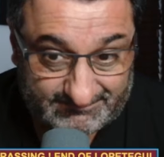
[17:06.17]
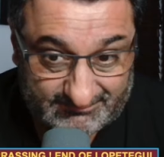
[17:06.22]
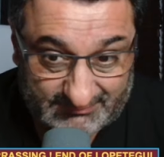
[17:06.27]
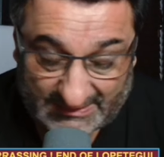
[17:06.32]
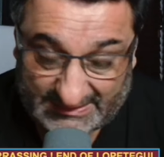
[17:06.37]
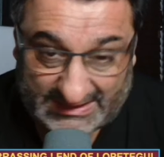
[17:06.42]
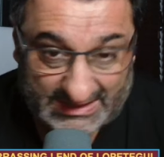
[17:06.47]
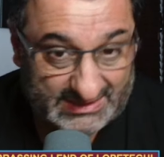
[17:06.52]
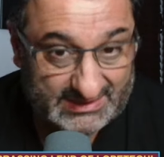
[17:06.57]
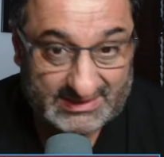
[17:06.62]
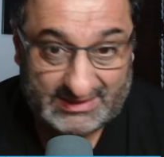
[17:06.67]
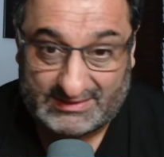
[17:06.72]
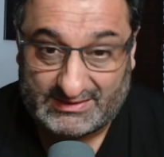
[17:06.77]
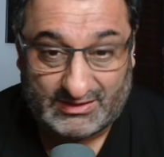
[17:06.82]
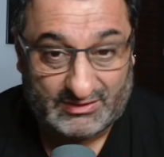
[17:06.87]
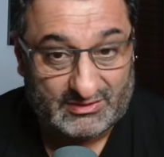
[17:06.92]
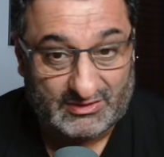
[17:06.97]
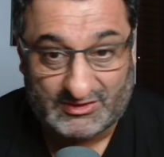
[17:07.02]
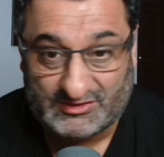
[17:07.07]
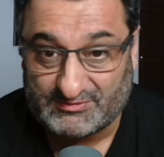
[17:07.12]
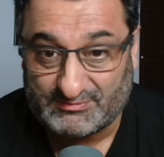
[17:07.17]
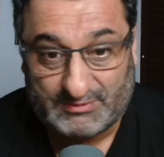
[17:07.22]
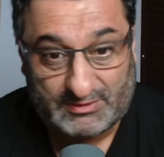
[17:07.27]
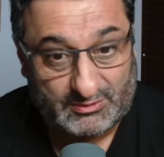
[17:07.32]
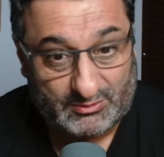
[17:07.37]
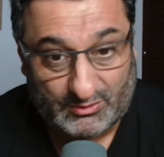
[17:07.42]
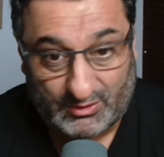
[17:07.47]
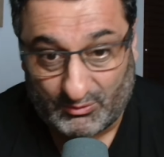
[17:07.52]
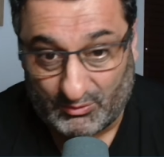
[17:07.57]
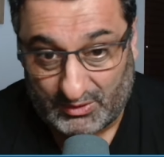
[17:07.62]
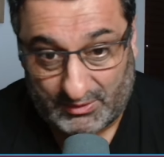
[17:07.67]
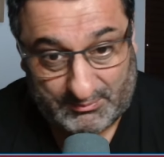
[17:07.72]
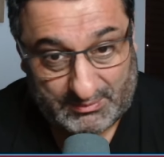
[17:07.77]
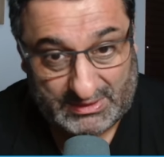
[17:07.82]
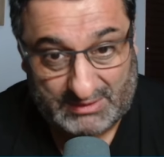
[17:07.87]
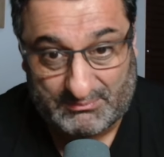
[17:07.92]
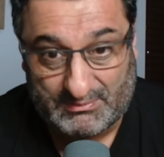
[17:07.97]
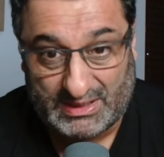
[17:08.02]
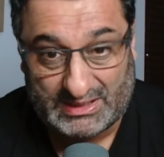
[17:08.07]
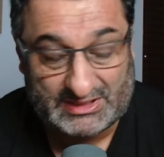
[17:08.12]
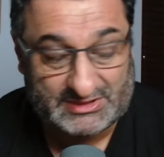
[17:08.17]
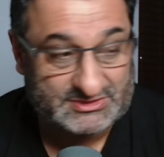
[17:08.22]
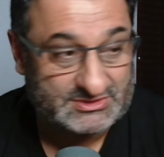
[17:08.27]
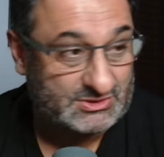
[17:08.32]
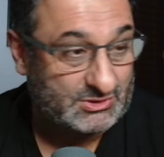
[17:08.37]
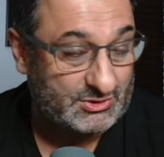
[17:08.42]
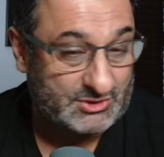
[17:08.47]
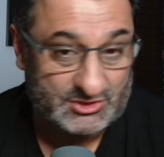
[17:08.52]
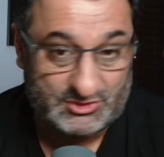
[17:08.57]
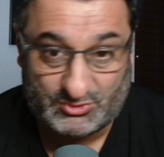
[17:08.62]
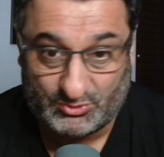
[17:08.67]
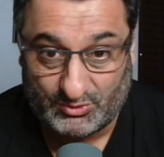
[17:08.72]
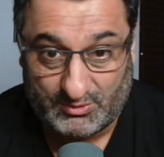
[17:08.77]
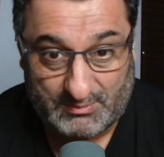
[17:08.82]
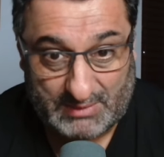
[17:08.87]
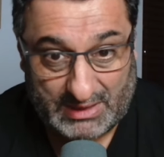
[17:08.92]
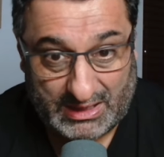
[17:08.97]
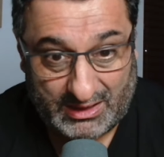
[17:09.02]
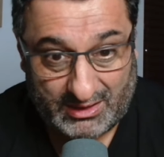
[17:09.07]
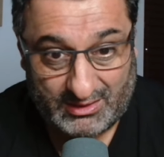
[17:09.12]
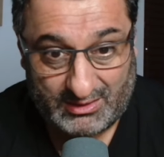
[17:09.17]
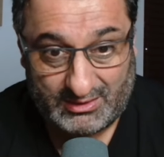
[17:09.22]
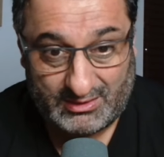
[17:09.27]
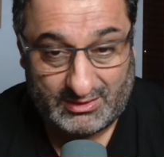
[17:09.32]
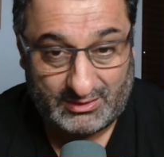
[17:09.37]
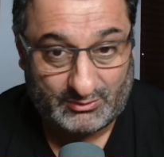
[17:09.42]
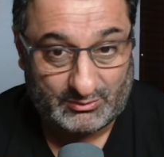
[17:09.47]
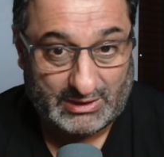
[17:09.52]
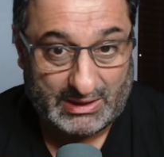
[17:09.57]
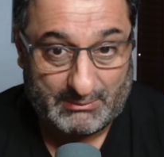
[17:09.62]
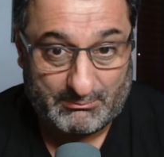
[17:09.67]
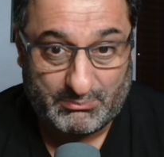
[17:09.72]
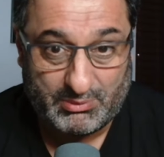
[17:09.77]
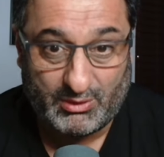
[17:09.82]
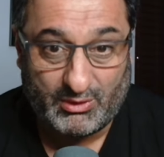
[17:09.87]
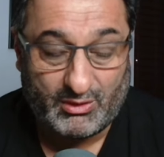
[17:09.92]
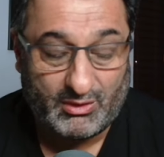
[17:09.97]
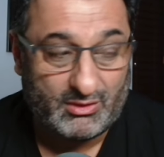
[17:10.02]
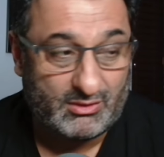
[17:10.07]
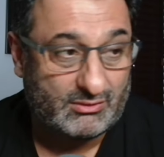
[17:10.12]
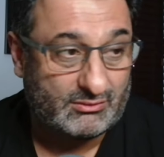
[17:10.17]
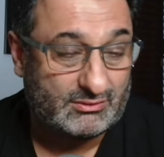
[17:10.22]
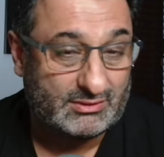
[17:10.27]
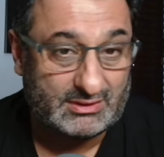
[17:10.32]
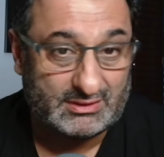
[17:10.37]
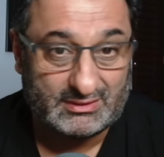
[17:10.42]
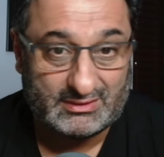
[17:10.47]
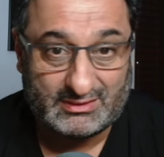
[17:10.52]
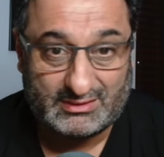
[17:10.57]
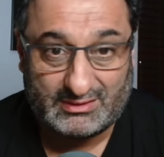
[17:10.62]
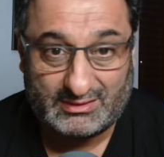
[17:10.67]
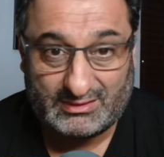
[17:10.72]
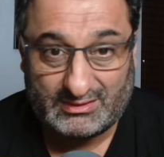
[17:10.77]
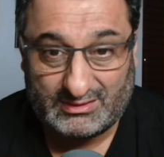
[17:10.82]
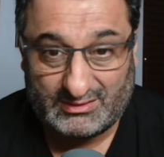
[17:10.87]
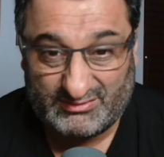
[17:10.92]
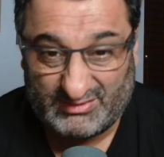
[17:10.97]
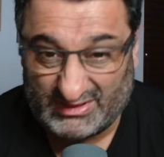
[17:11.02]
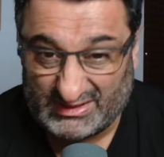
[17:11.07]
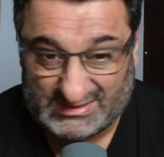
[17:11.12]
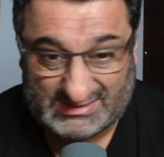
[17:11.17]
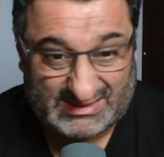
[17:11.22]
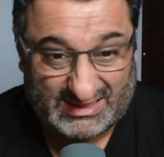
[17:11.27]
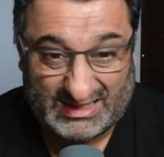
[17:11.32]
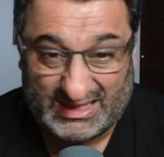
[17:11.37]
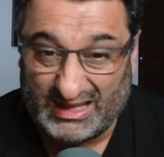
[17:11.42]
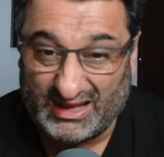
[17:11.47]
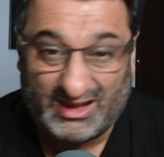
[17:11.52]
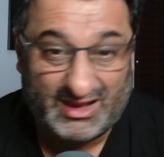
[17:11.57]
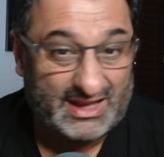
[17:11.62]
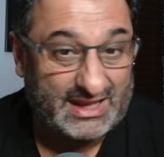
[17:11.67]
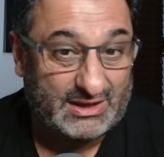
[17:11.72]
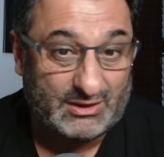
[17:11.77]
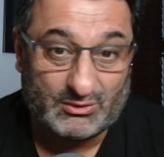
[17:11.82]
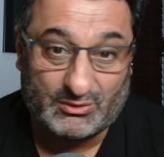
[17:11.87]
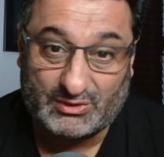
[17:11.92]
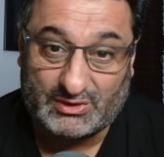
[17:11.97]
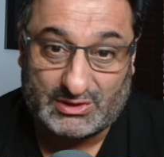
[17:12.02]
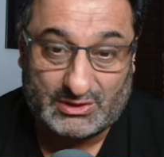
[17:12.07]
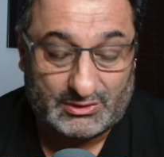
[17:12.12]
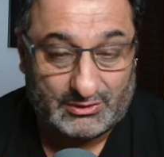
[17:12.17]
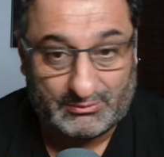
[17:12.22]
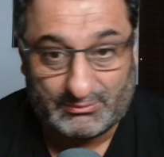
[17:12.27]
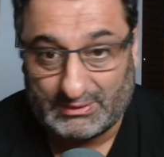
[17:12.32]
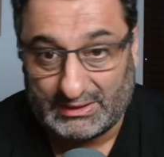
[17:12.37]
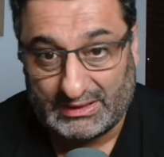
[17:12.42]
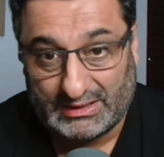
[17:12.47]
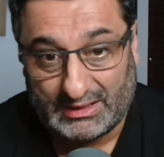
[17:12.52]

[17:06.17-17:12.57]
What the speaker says: again, don't ask me who I want to be the manager. A lot of you talking about Graham Potter and things like that. I ain't got a clue, mate.